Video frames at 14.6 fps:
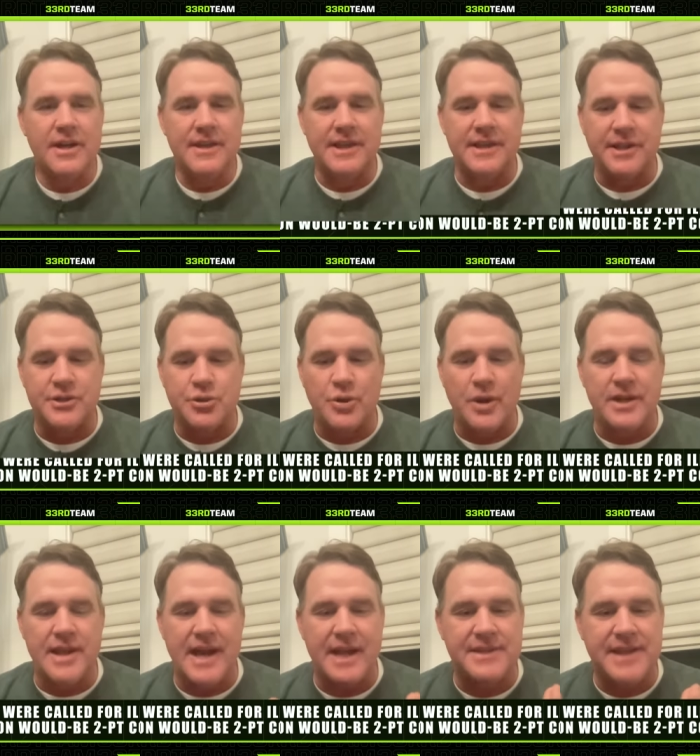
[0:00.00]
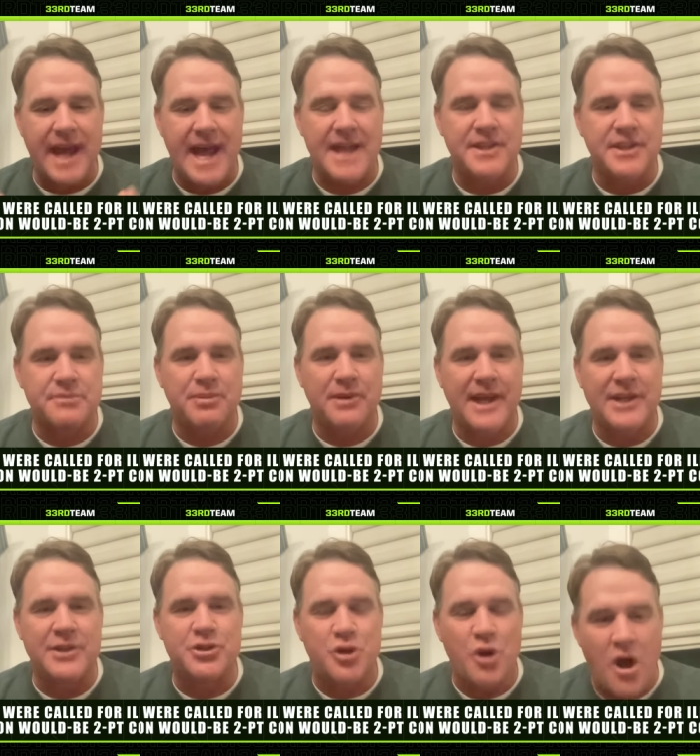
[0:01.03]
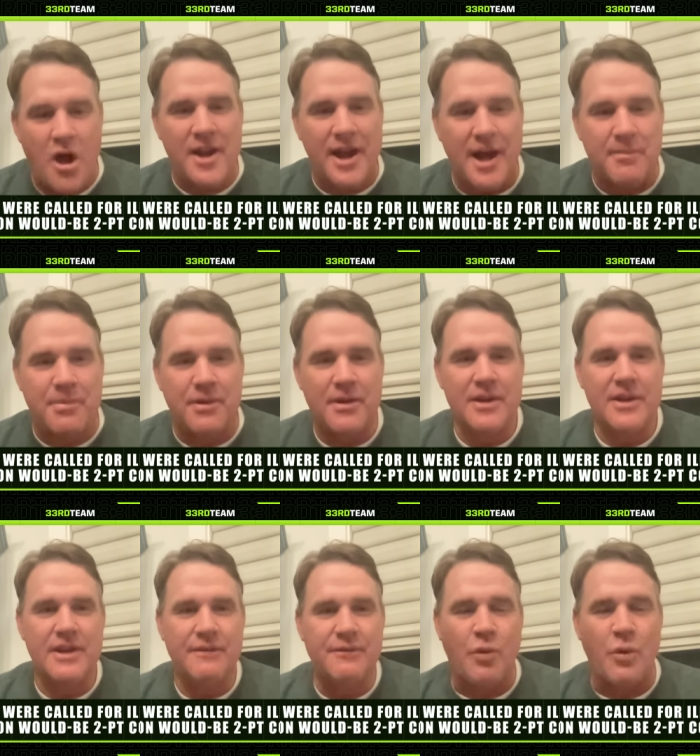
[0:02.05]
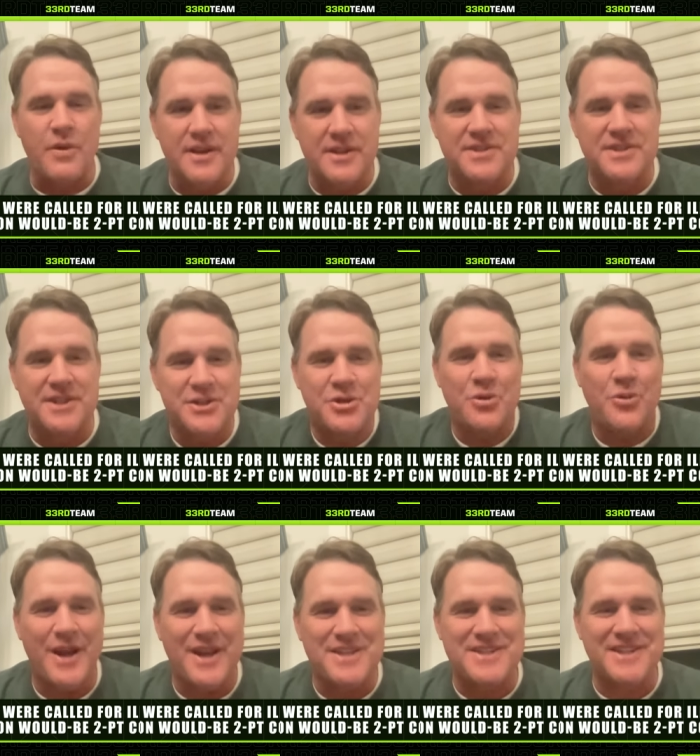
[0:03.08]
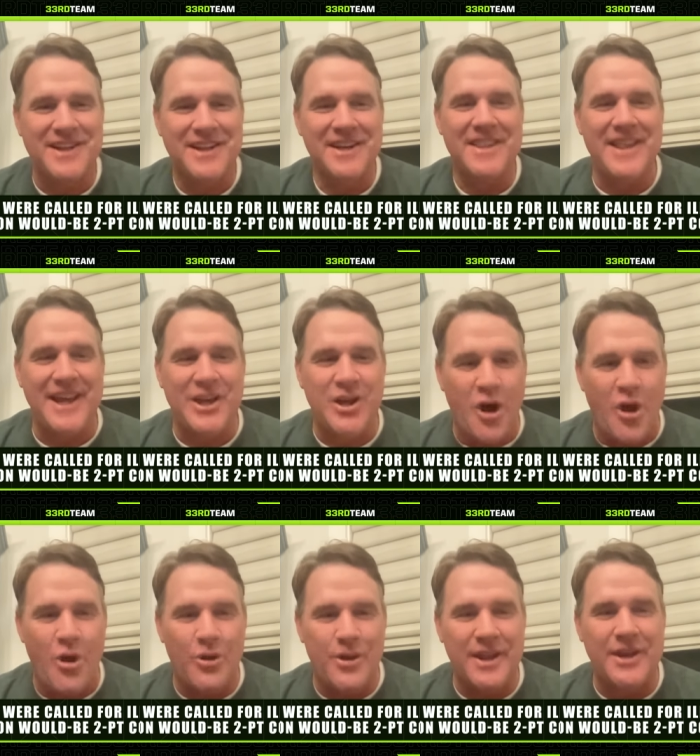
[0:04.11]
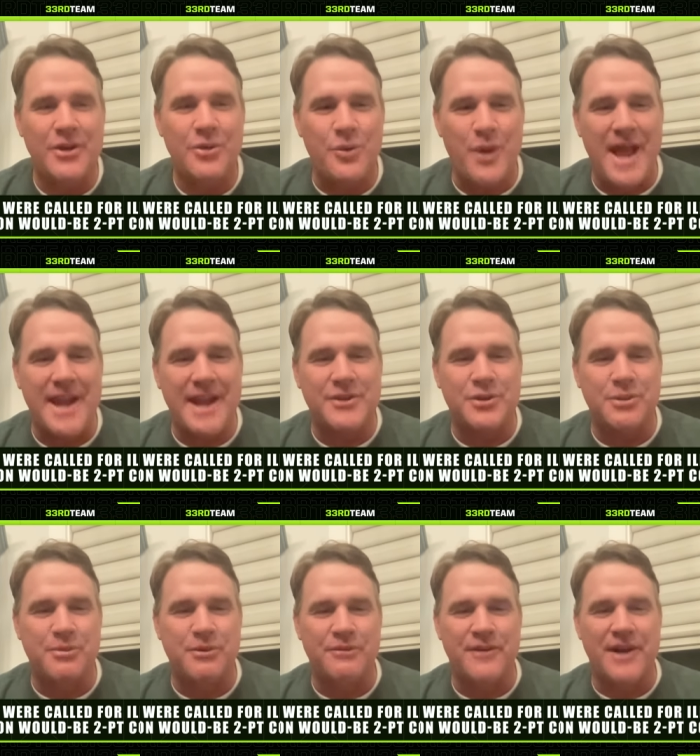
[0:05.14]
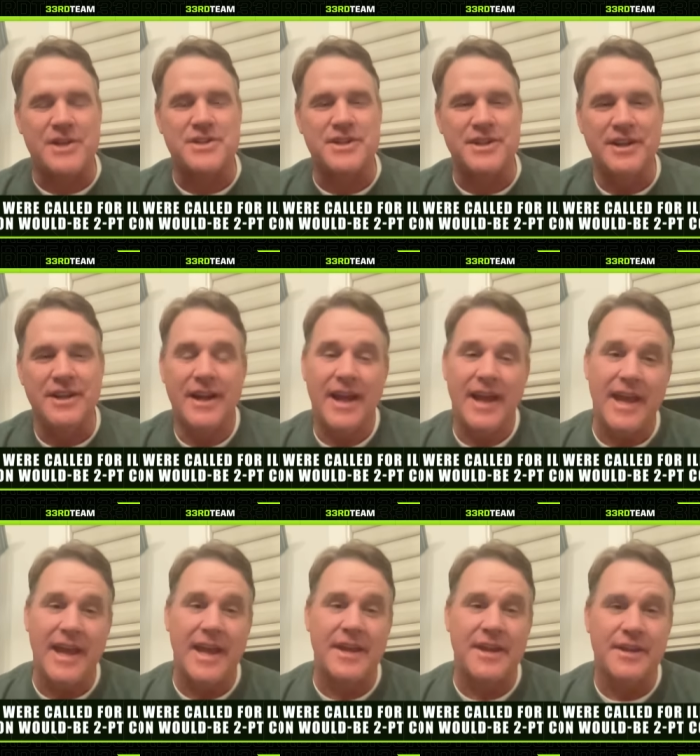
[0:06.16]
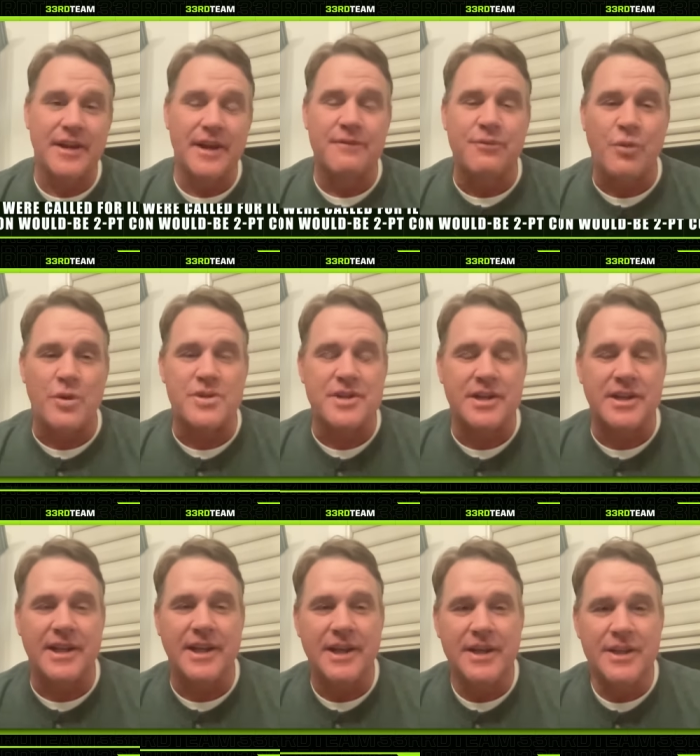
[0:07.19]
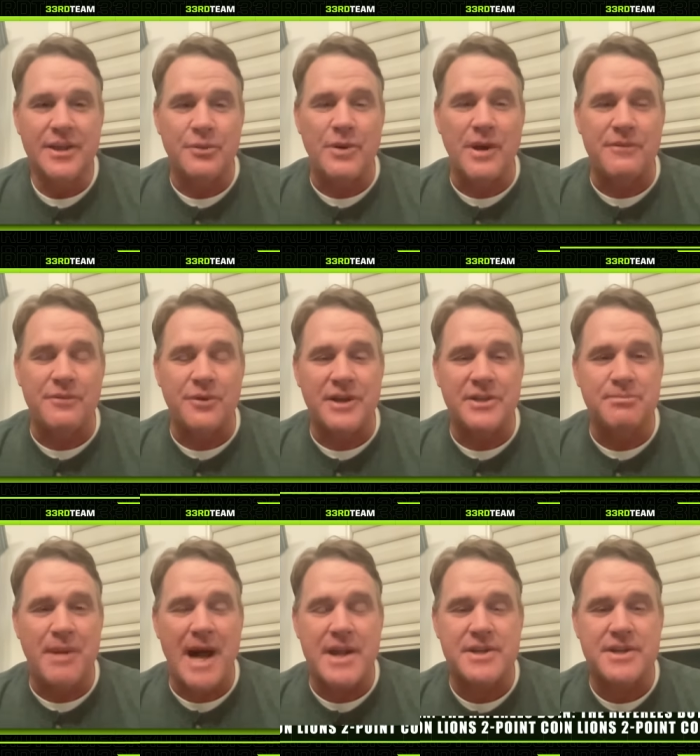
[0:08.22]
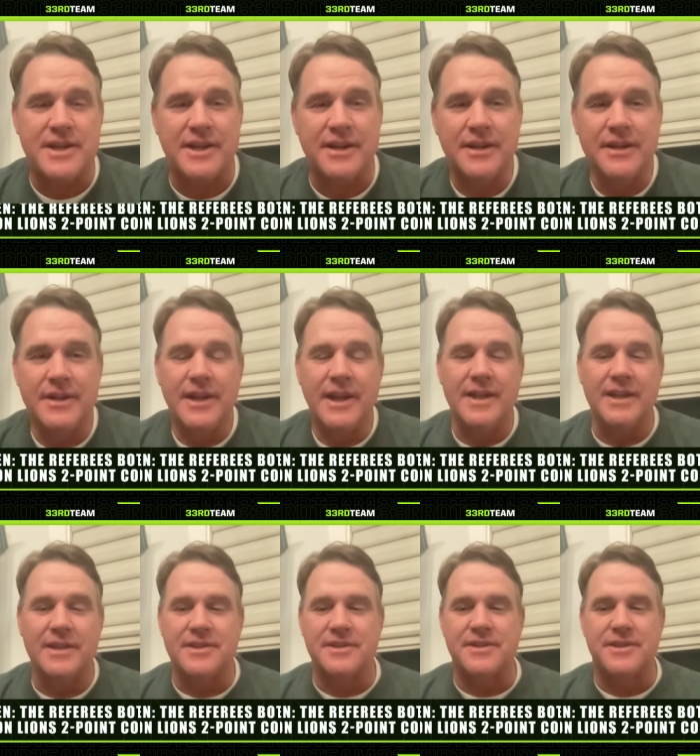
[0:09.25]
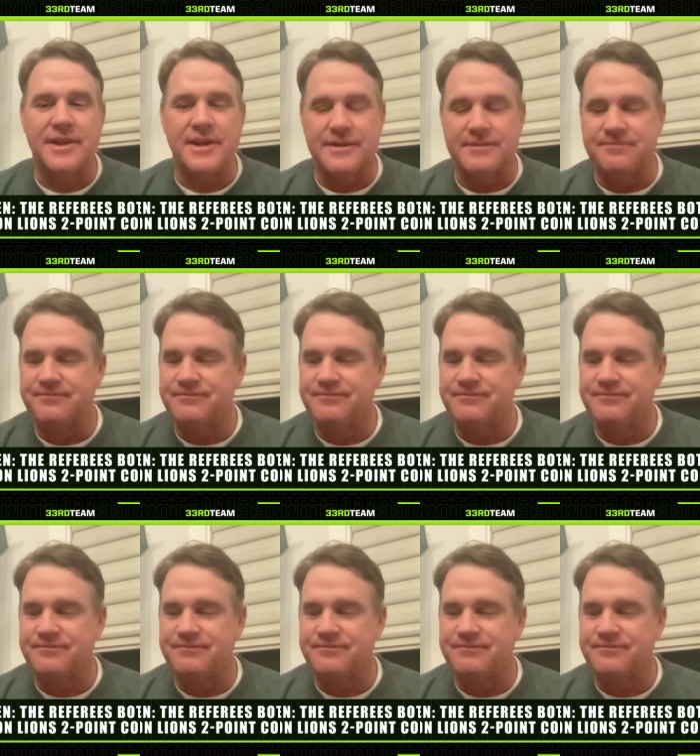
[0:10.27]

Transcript: that the Detroit Lions had this play drawn up for this situation. They called it, ran it to perfection, and unfortunately, the referees botched it. And this is the